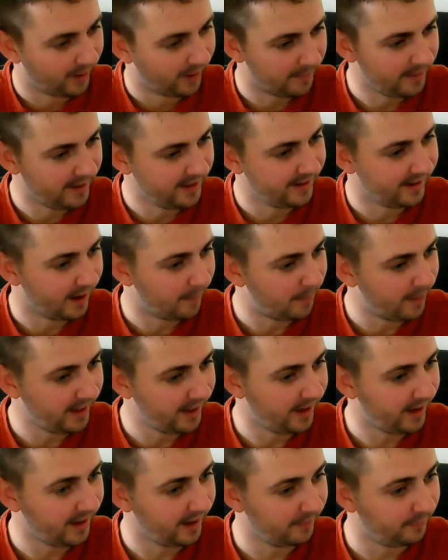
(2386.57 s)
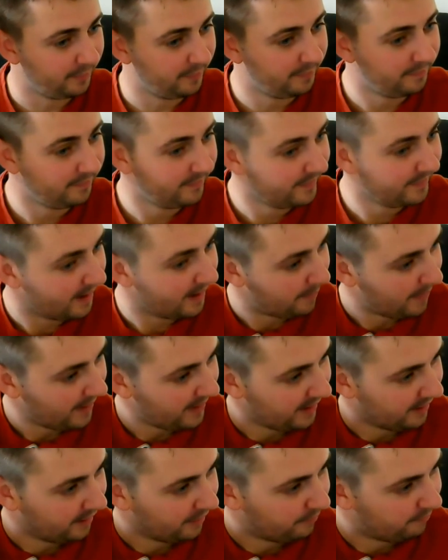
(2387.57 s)
I mean, I bet you
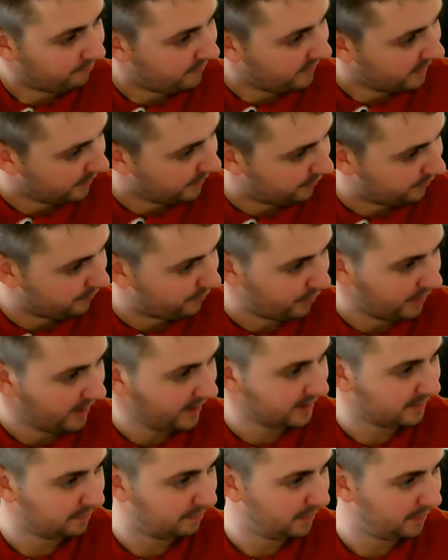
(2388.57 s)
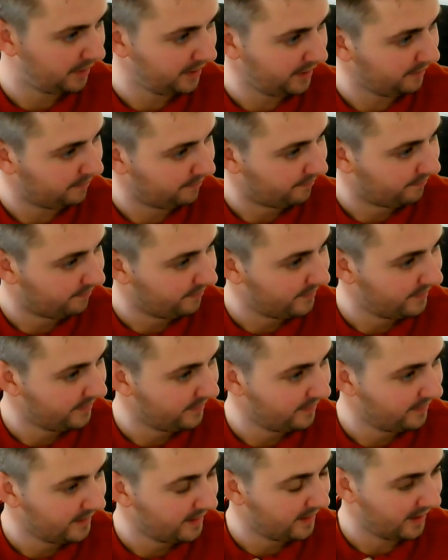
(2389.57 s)
a freight bloody
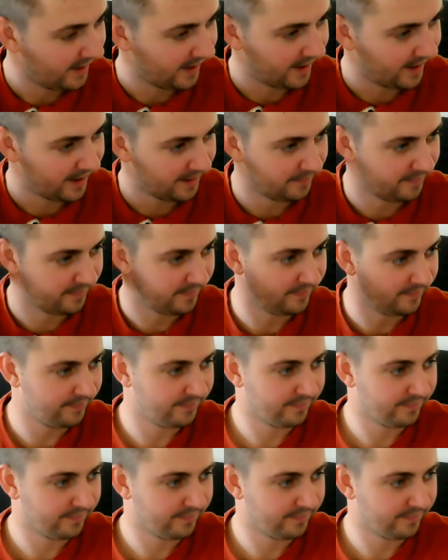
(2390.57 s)
ferry